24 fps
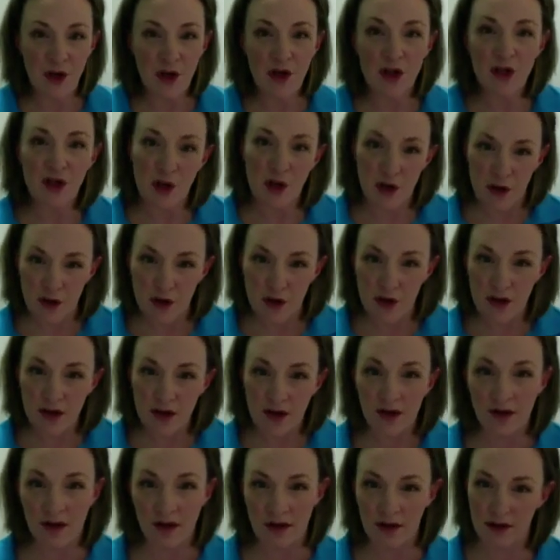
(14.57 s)
So
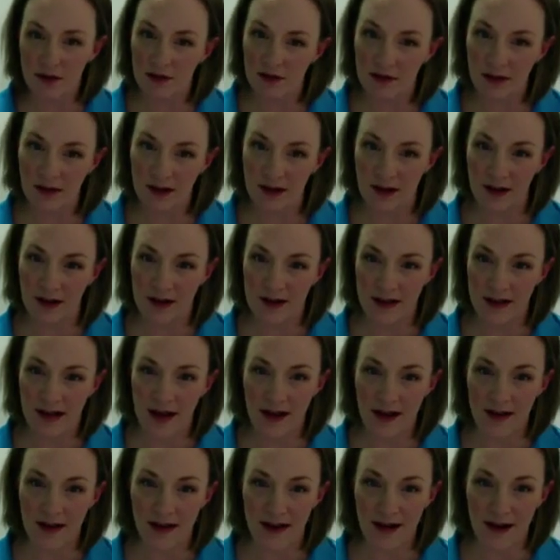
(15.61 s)
you can
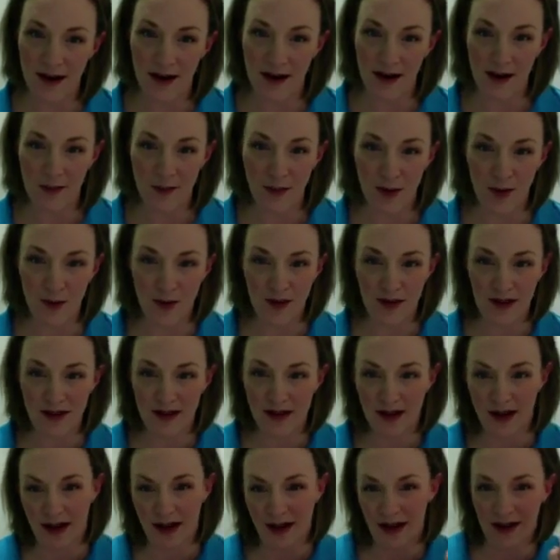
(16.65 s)
see that I'm
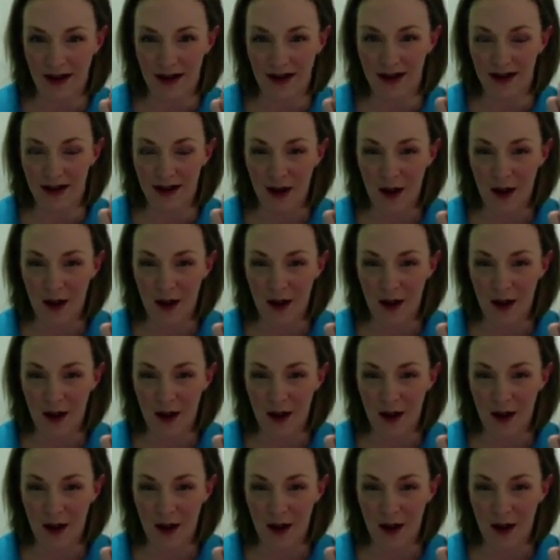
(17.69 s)
holding a